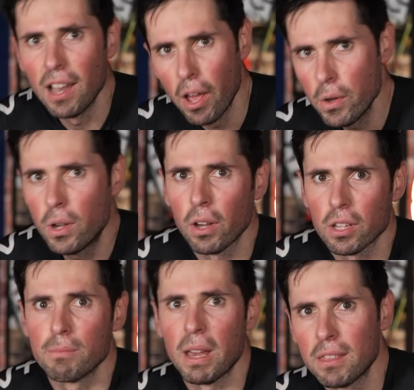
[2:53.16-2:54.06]
low
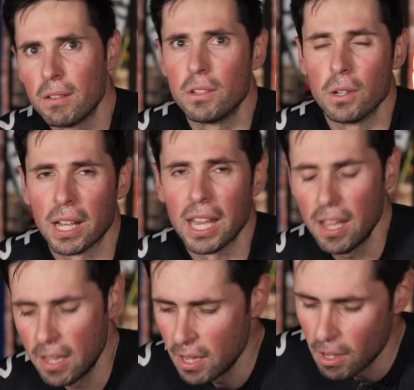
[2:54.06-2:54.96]
cost method of doing
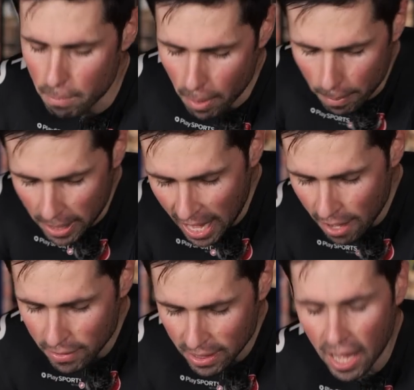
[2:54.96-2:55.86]
it, but by
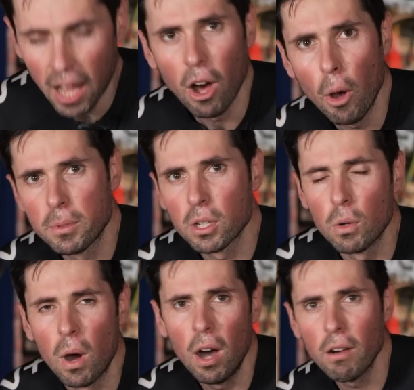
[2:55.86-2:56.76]
having that
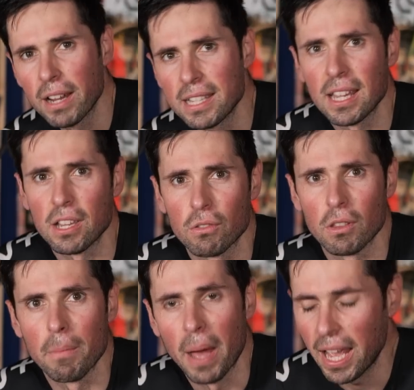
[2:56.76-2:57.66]
optical heart rate sensor
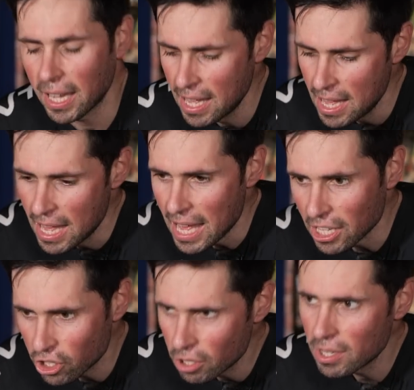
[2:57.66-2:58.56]
on the back,
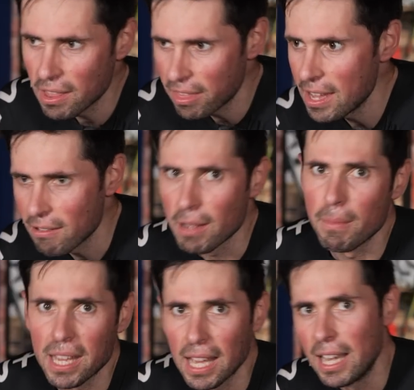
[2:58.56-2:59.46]
it should in theory
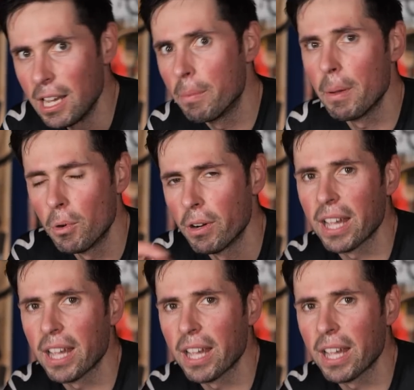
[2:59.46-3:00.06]
make it a little bit more